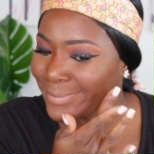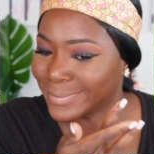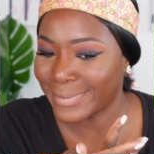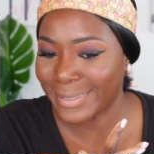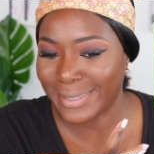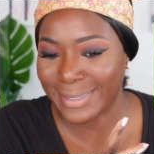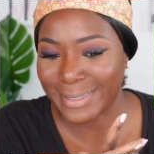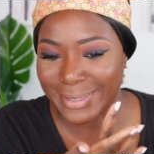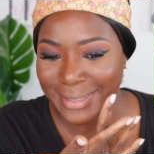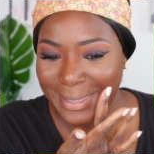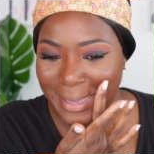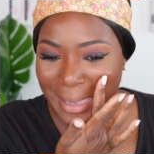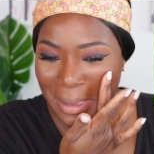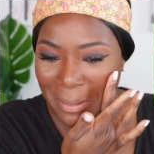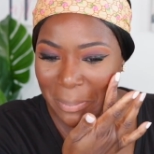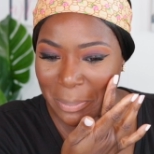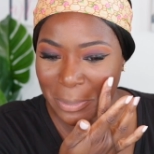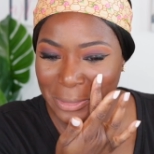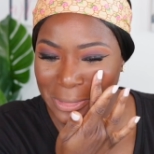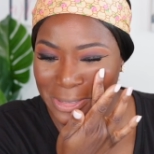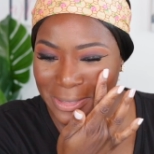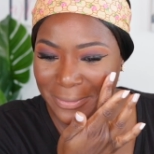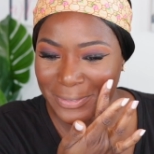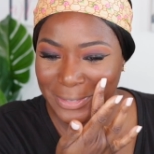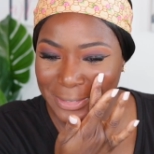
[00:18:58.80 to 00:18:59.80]
like on the
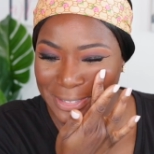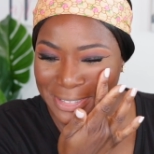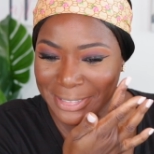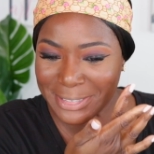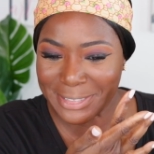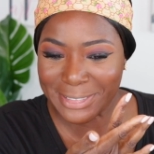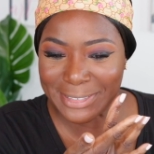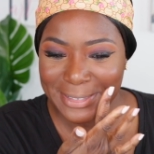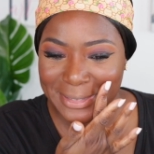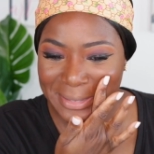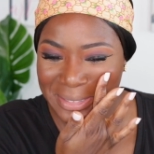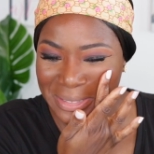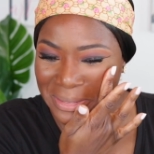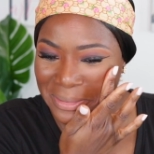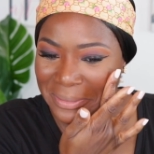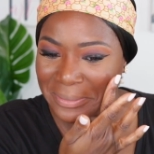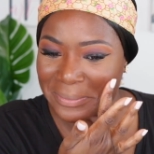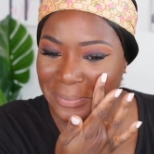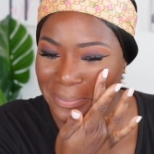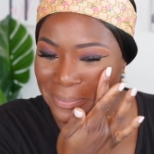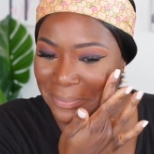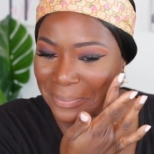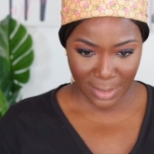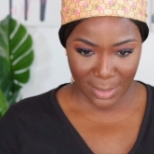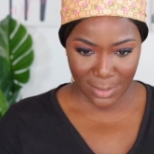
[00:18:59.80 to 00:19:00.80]
apples of your cheeks.
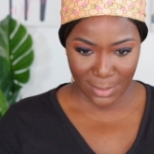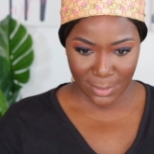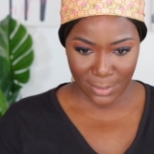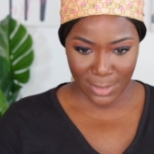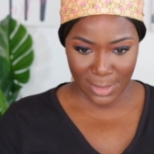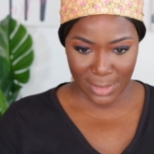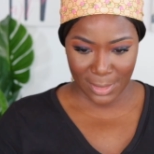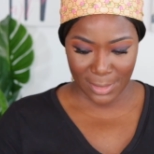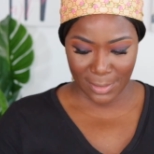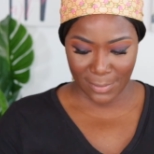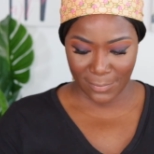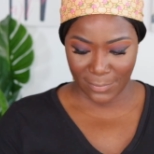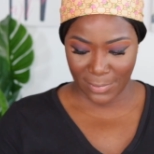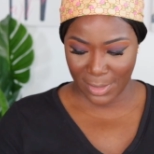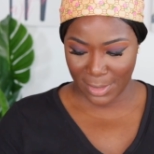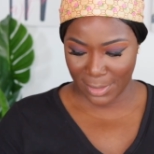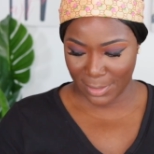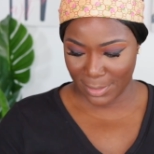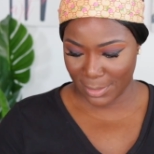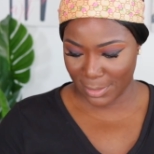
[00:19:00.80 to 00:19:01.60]
Oh, I love that.